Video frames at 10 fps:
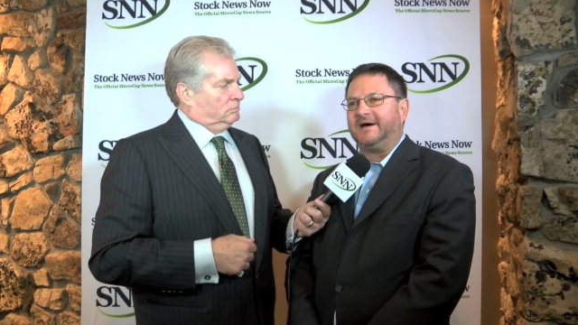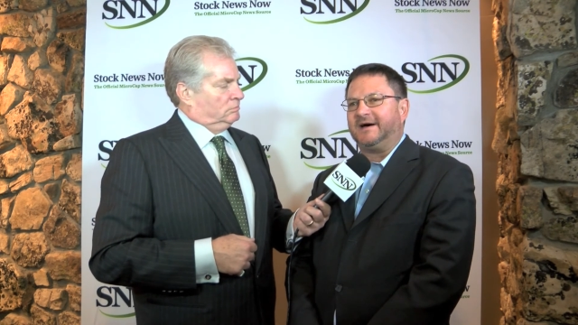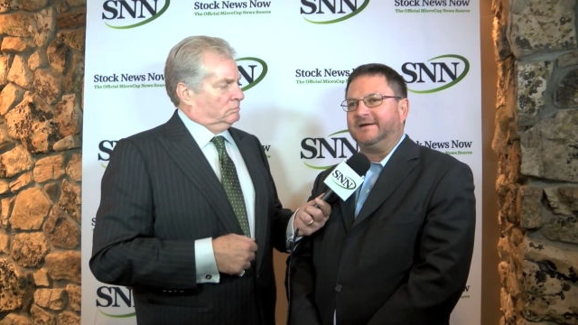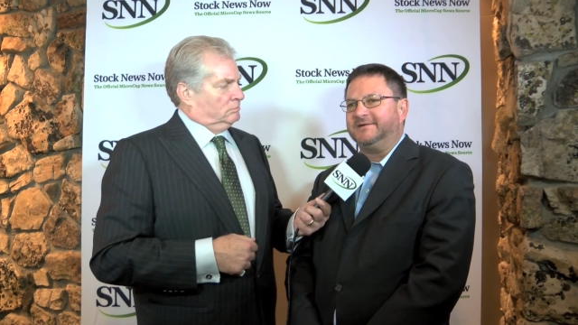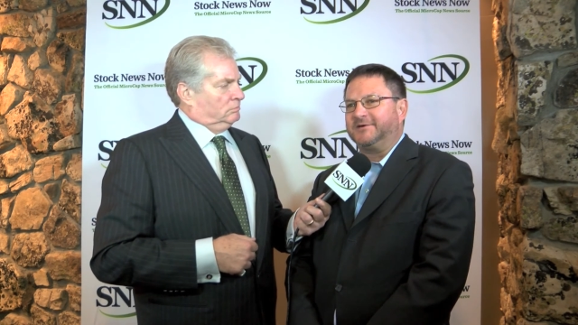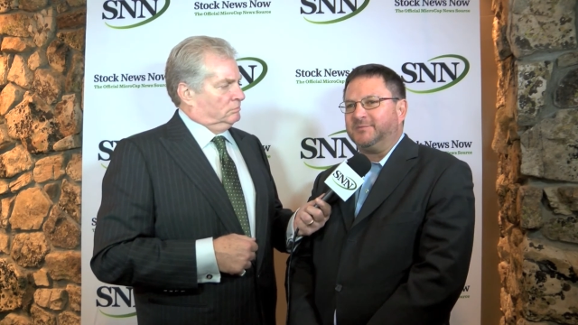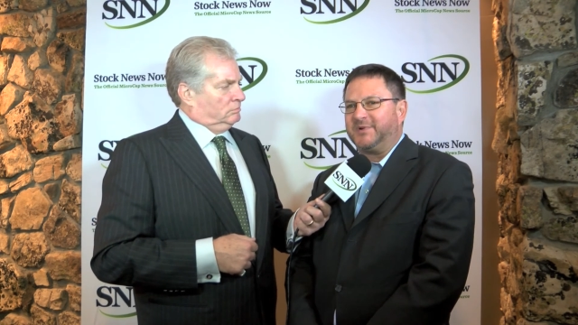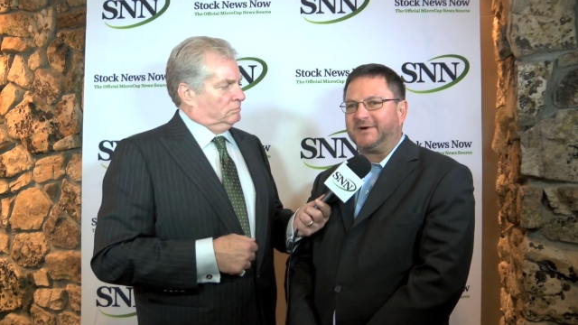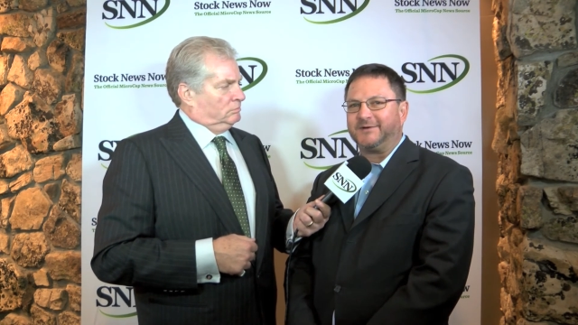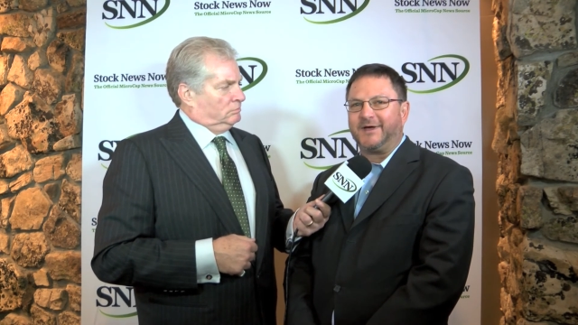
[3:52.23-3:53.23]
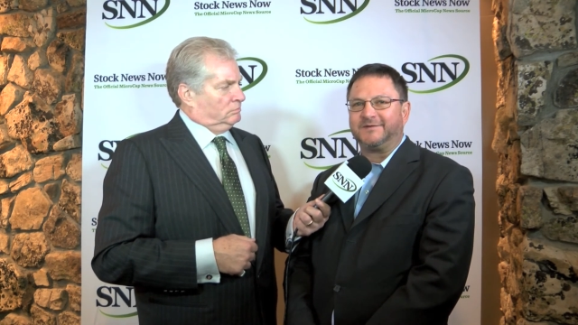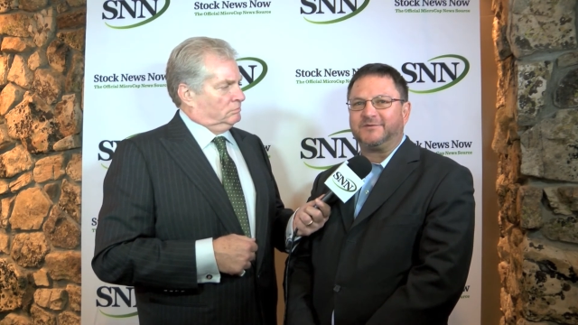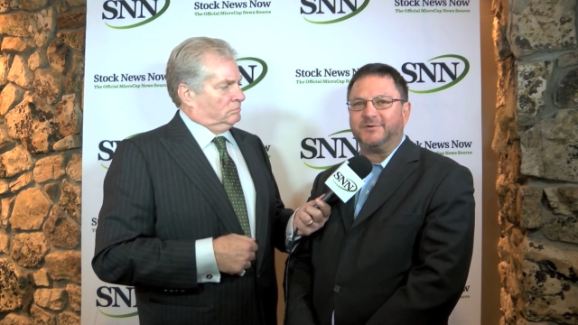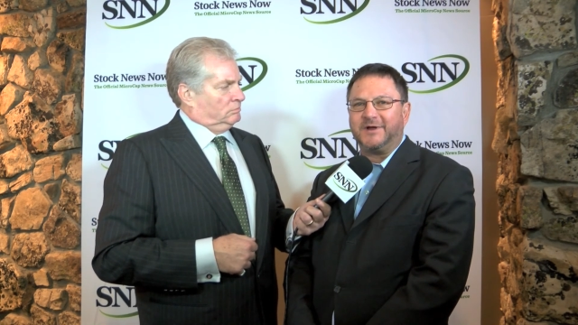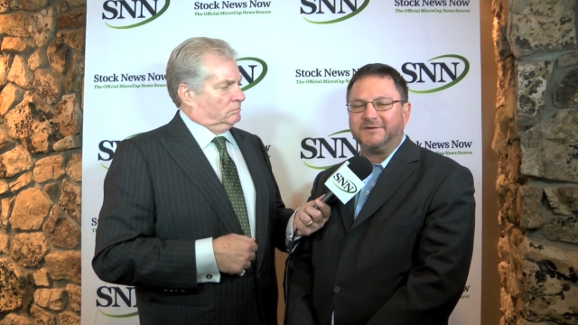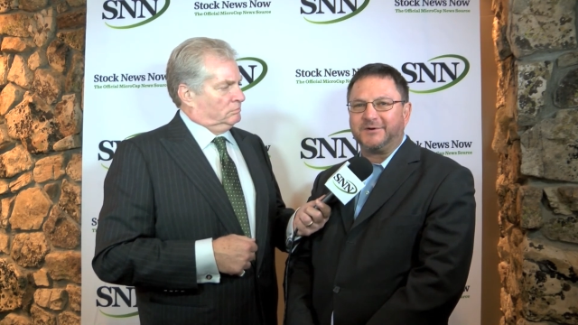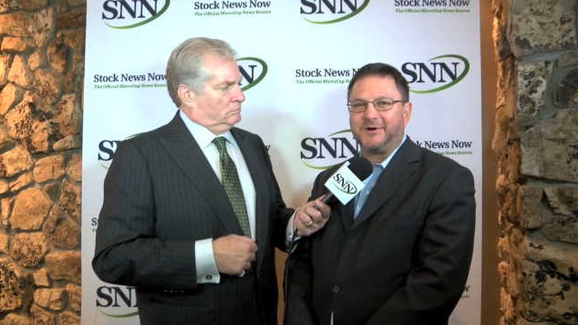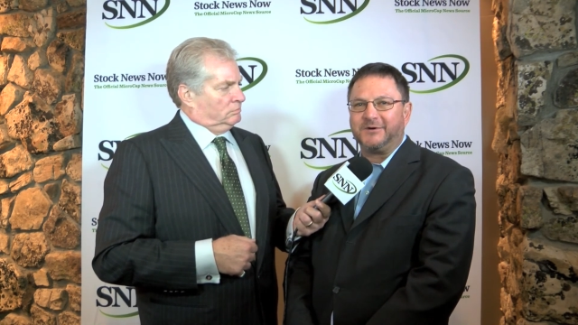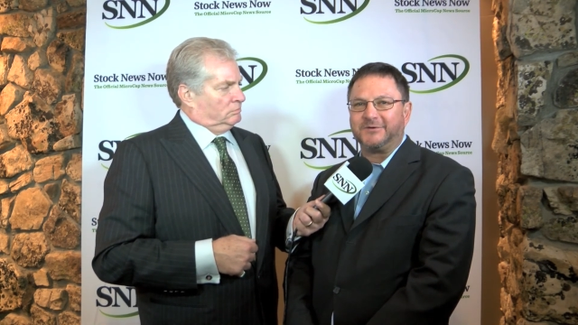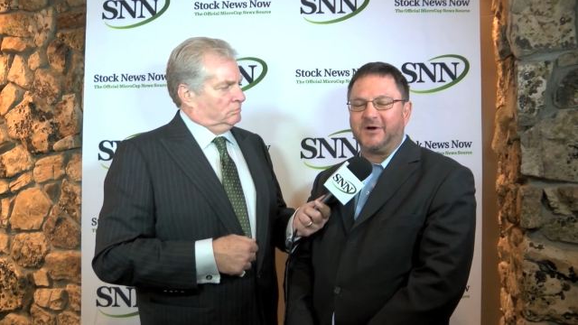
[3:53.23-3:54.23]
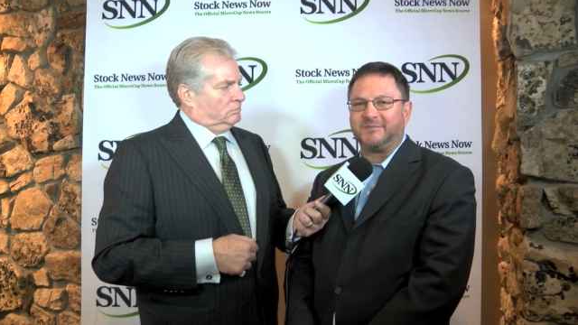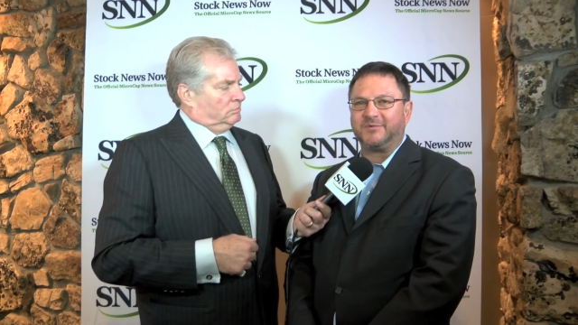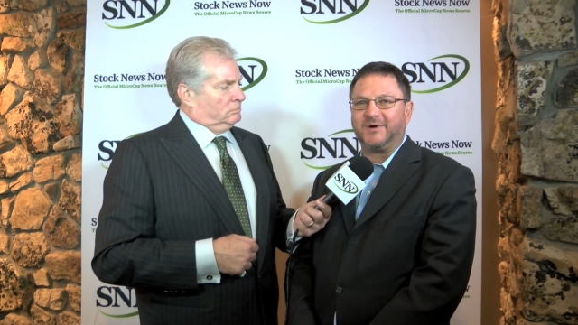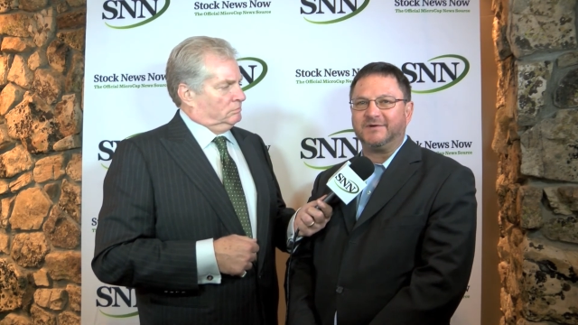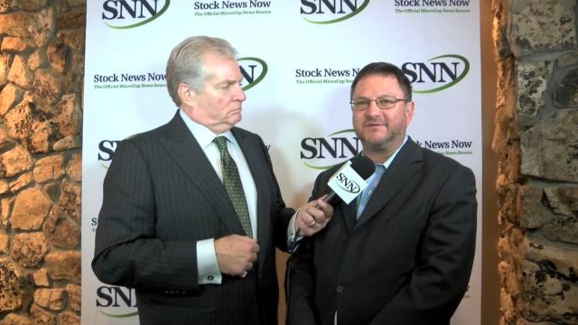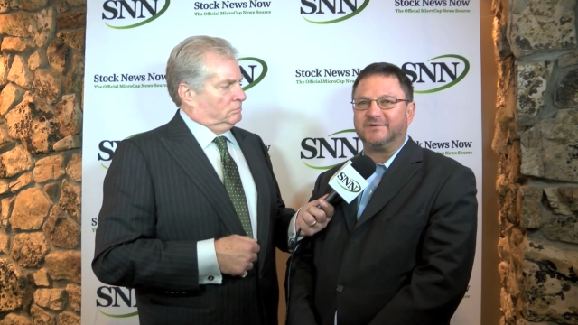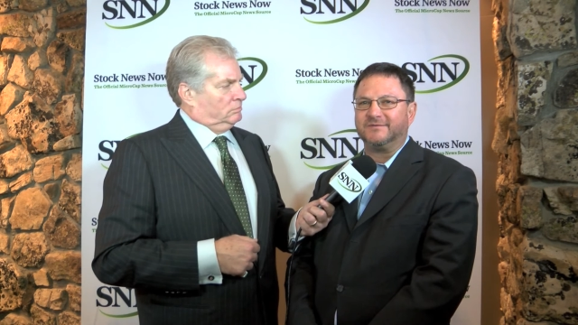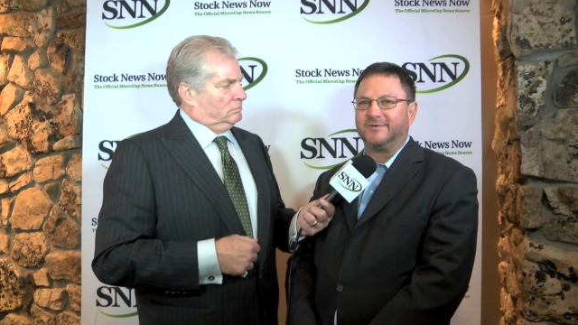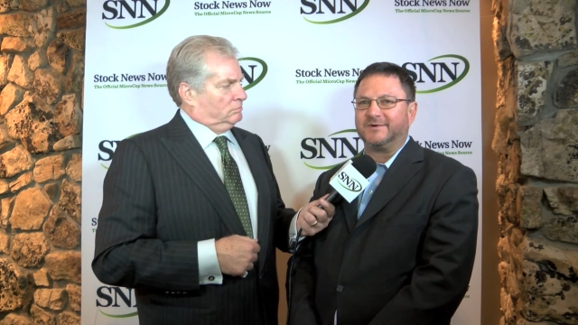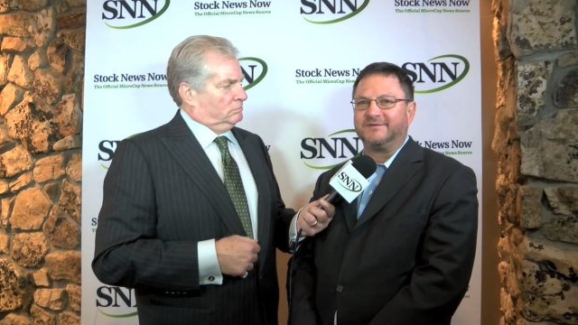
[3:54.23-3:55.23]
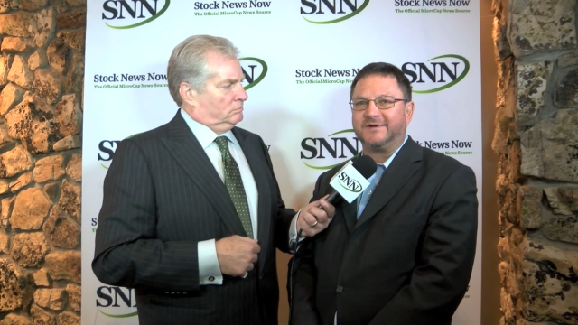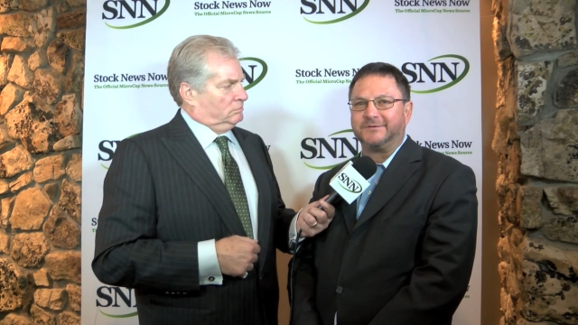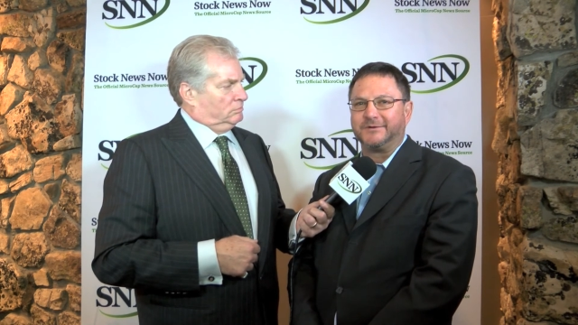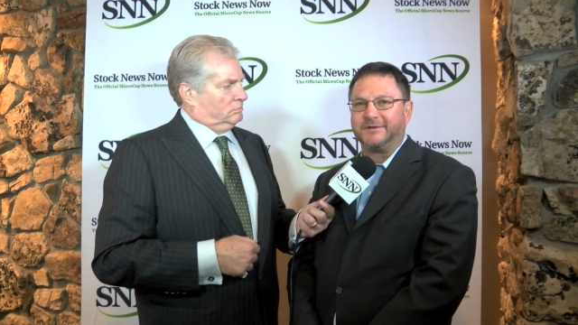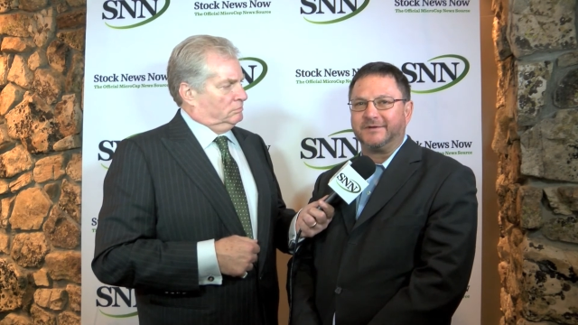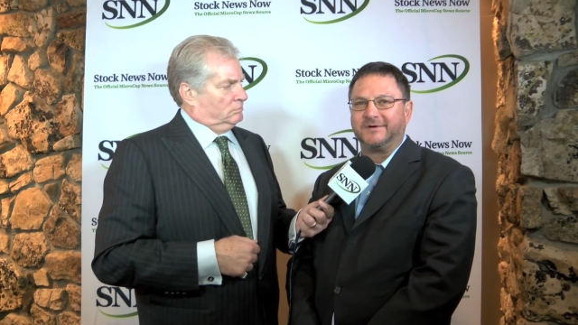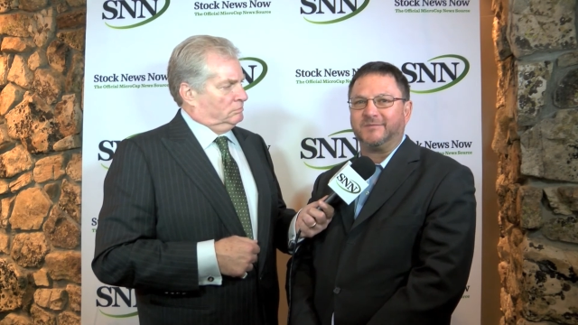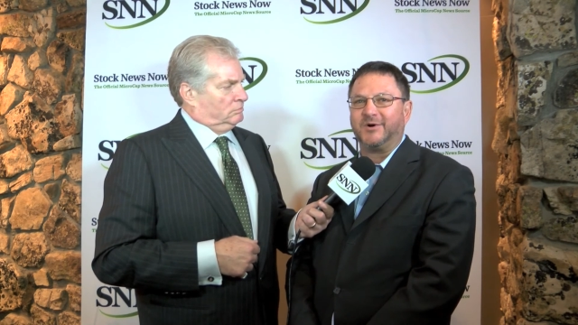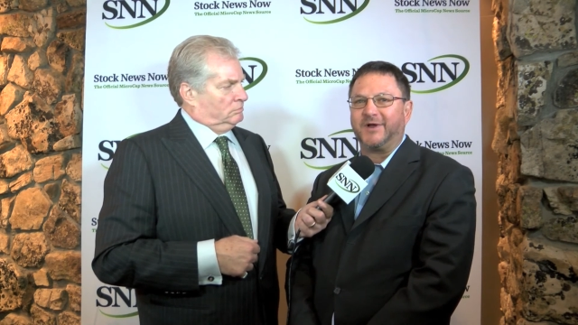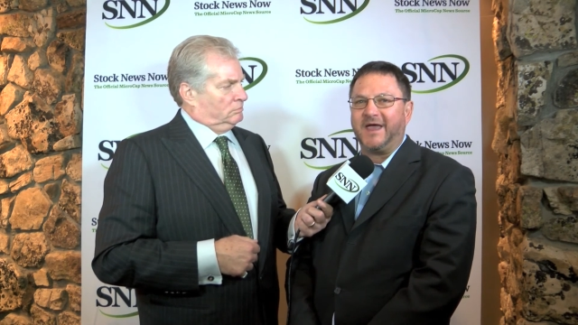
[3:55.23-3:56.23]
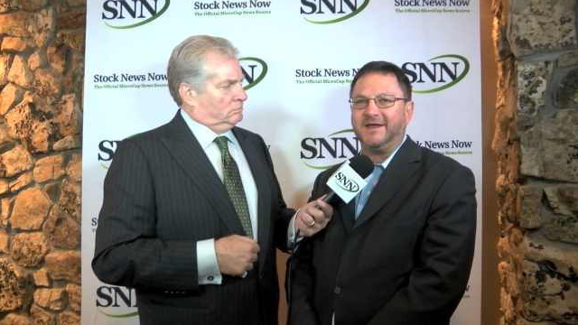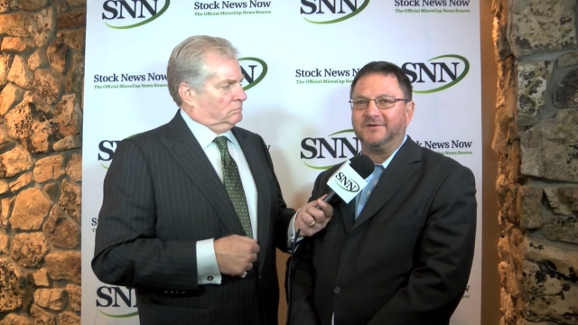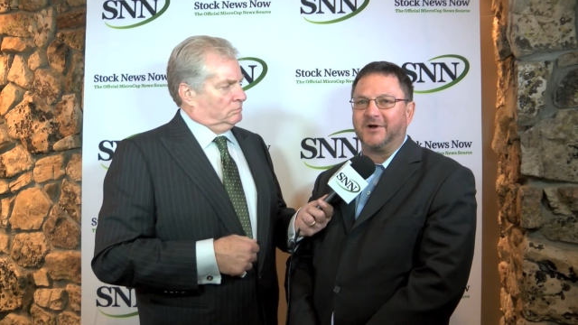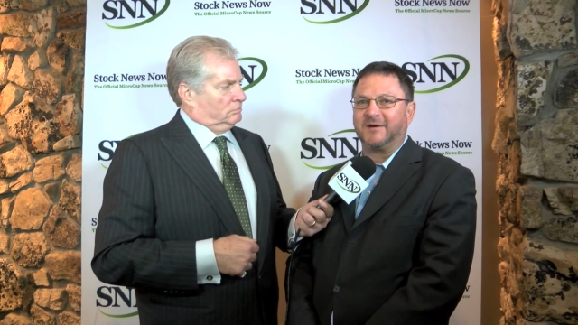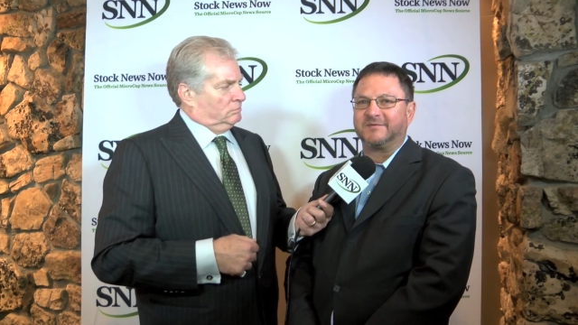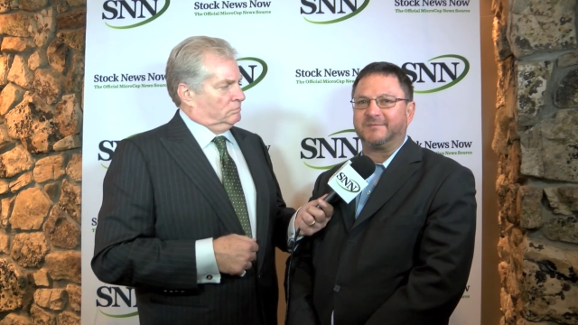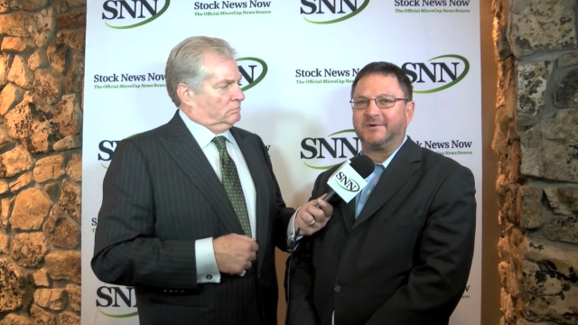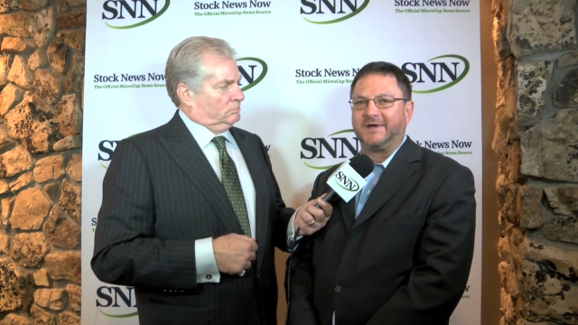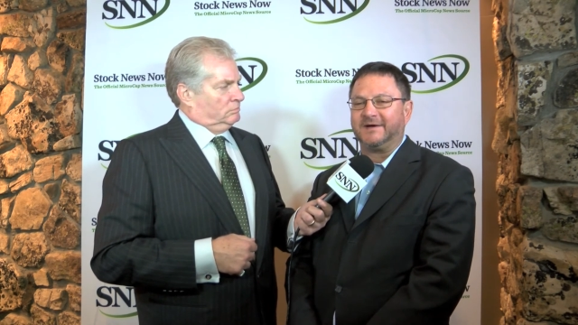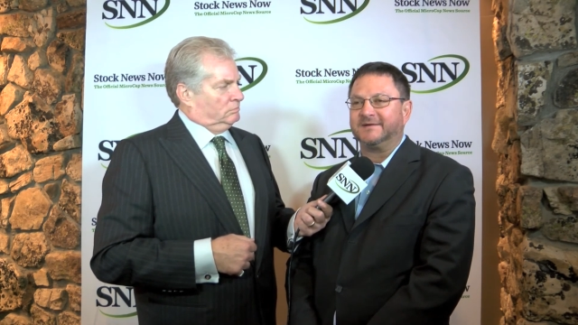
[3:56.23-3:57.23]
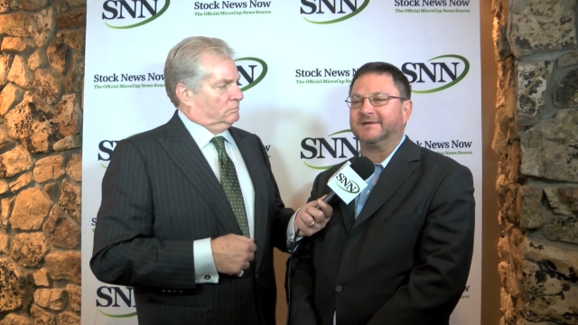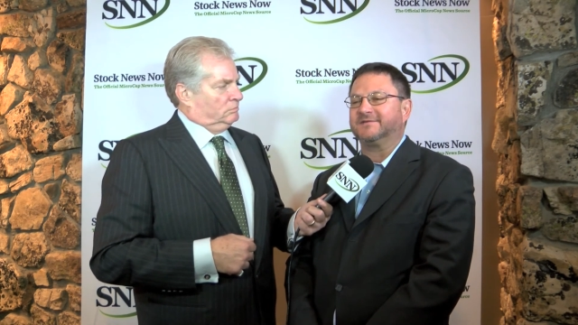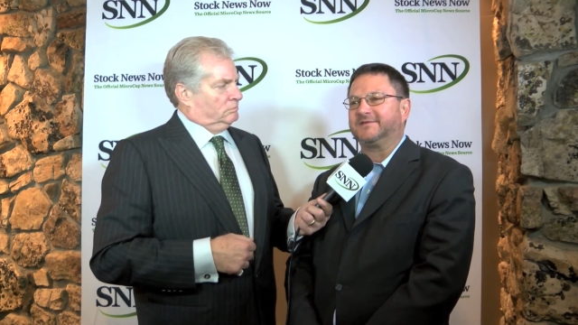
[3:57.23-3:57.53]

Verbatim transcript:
Speaker 1: Uh, you compare that to an underground operation where generally there are about 8 grams per ton.